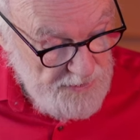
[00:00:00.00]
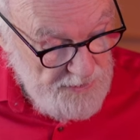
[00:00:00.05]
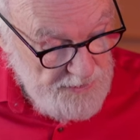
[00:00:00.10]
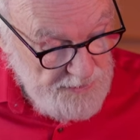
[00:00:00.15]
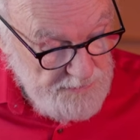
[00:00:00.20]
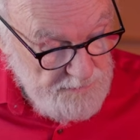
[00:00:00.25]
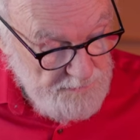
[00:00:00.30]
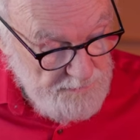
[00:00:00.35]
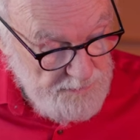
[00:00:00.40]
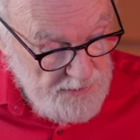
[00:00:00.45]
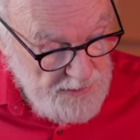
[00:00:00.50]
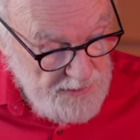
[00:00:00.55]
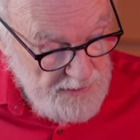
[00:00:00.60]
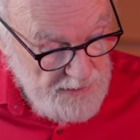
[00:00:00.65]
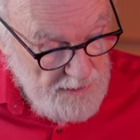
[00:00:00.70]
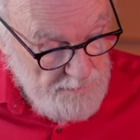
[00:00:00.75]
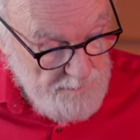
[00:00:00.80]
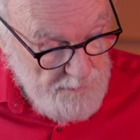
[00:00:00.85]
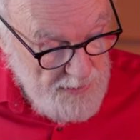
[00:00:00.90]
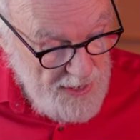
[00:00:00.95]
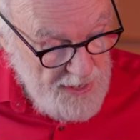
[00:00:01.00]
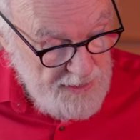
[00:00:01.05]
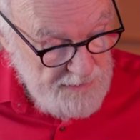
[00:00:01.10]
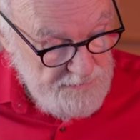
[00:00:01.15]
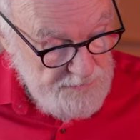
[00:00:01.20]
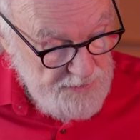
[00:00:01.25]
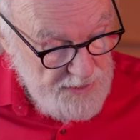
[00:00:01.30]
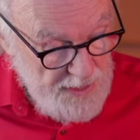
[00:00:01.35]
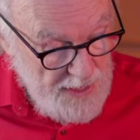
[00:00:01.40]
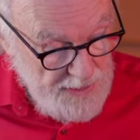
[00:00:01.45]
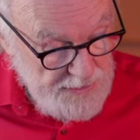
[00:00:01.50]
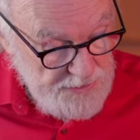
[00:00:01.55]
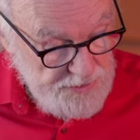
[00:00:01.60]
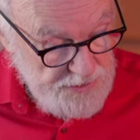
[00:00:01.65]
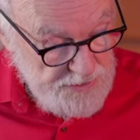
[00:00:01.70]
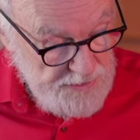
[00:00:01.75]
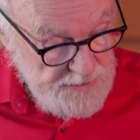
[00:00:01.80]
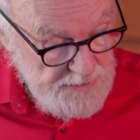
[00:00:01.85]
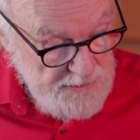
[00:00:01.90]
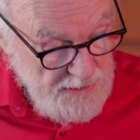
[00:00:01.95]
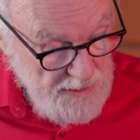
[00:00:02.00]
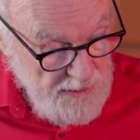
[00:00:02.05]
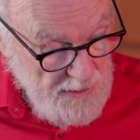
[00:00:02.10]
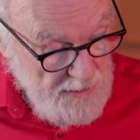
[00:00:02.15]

going to be a bad reaction